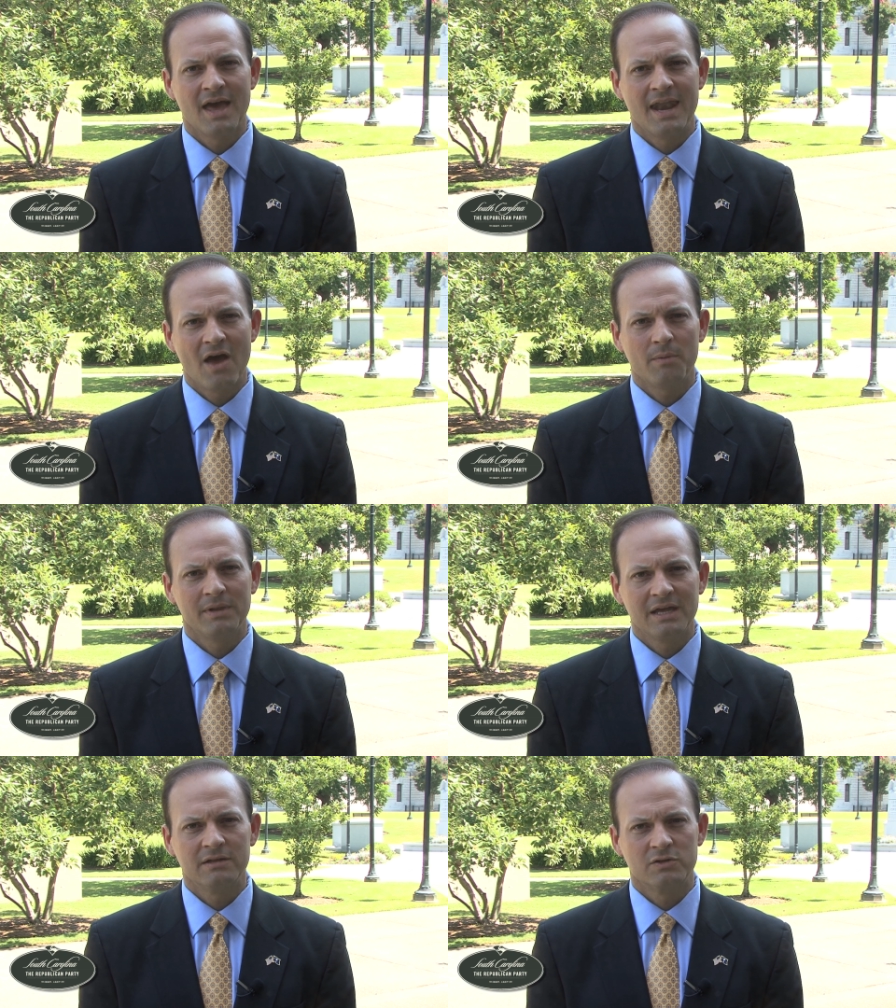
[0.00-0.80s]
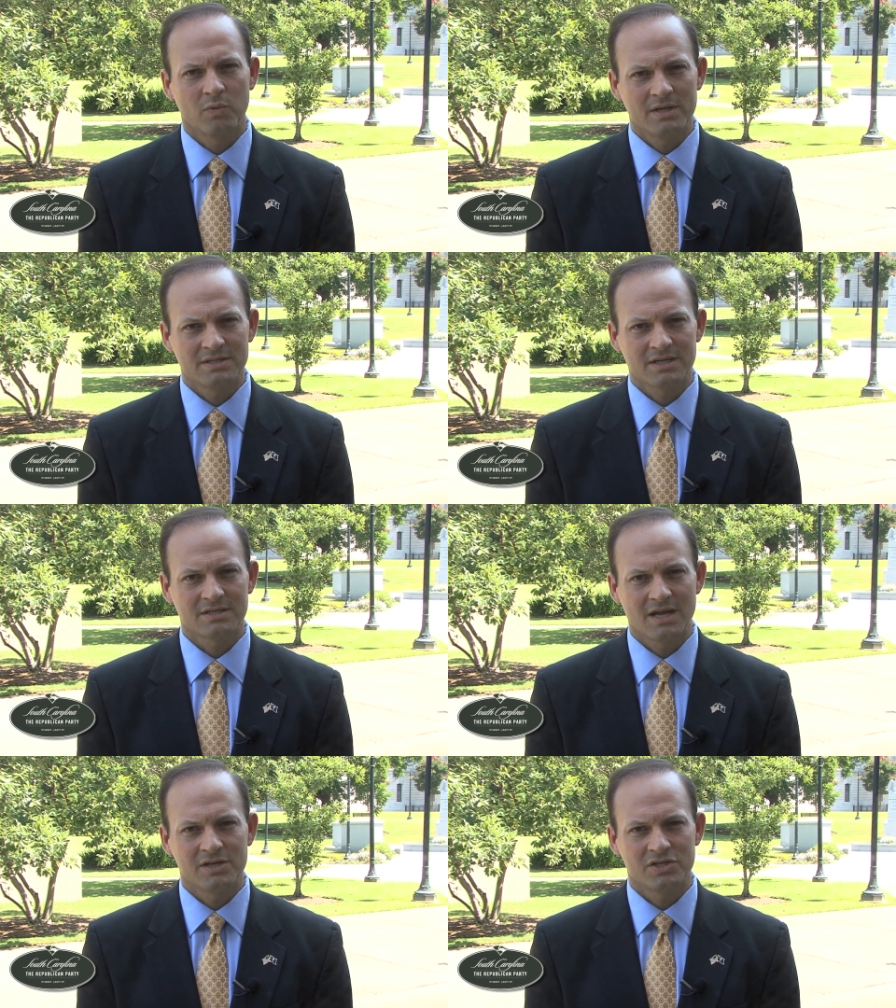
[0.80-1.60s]
and helped lead the
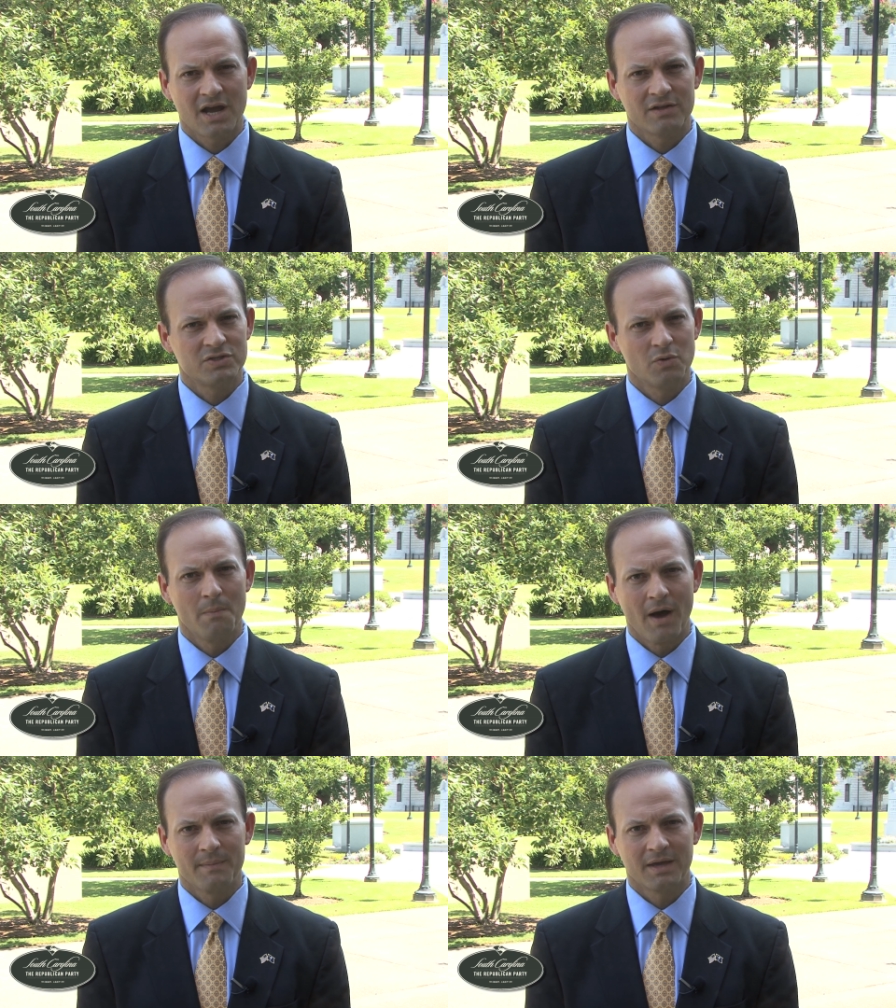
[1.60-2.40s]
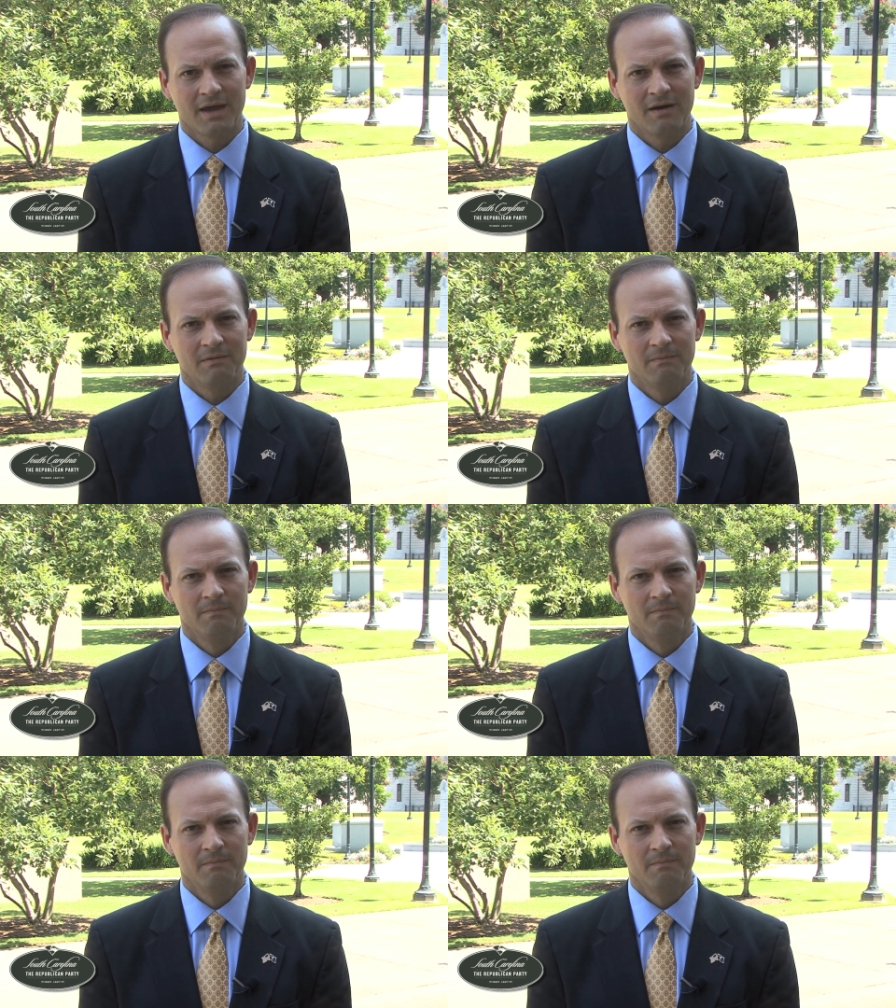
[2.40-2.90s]
26-state challenge to Obamacare.